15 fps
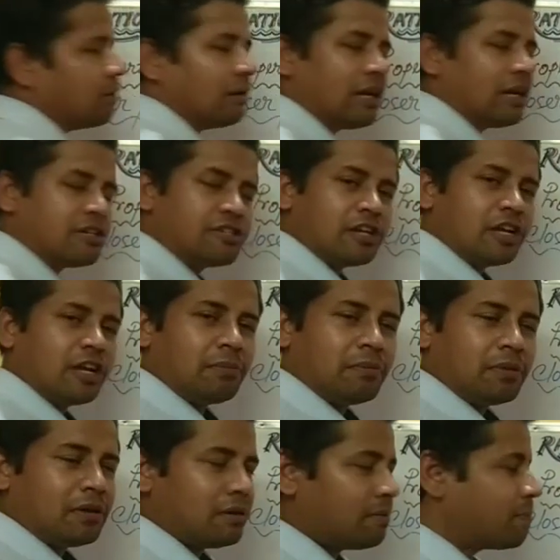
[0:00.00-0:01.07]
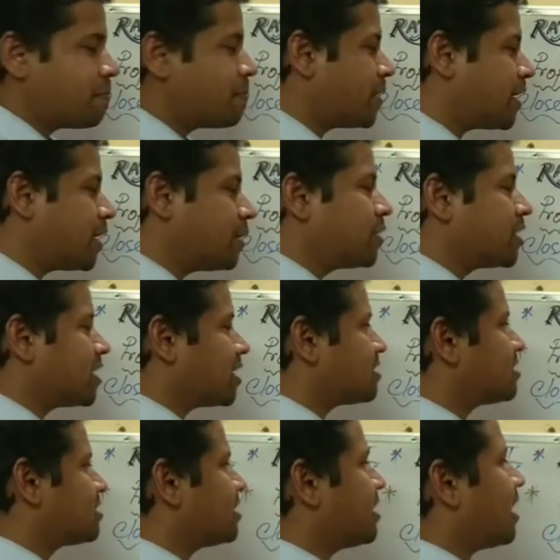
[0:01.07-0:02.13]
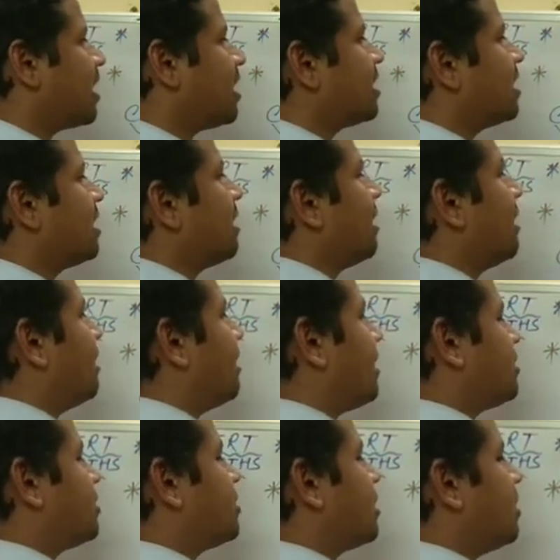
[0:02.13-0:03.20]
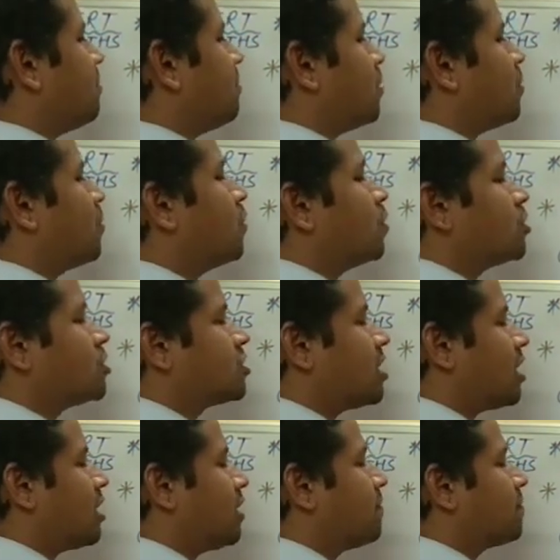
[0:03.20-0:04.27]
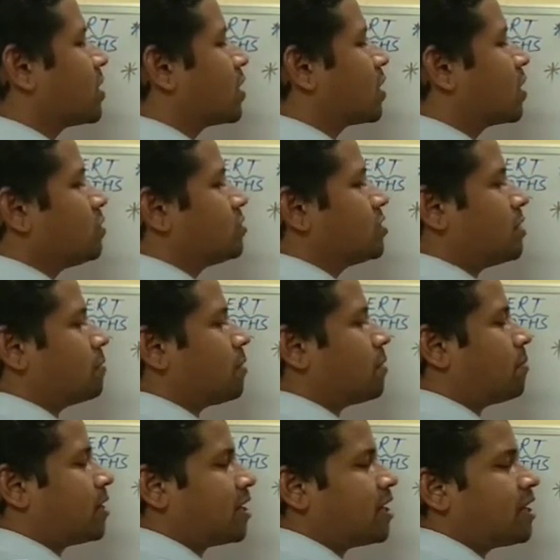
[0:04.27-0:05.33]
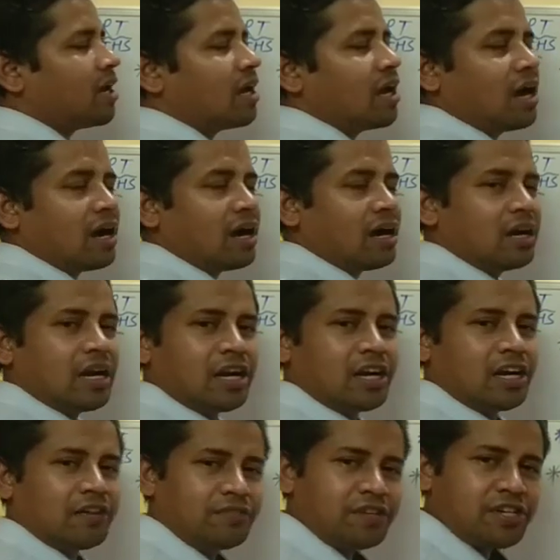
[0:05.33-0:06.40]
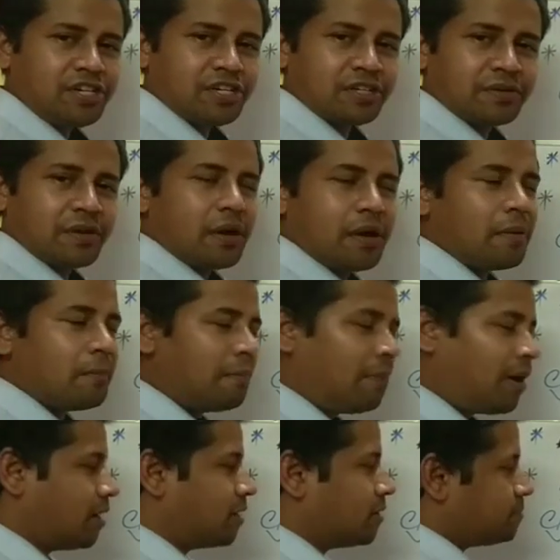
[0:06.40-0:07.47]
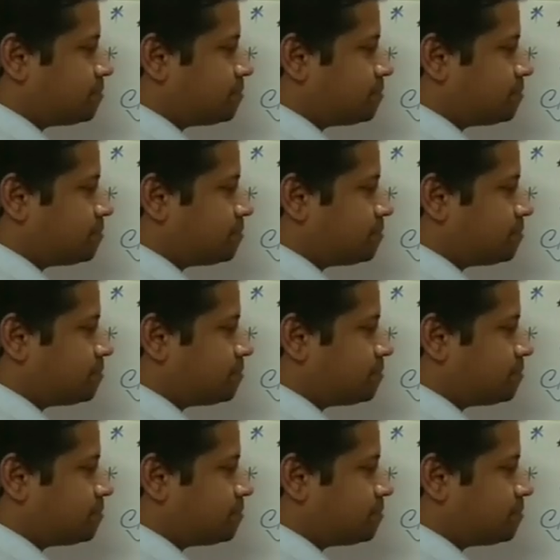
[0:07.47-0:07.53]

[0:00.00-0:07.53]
a rational number, then we can say that rational number holds the closure property under division. But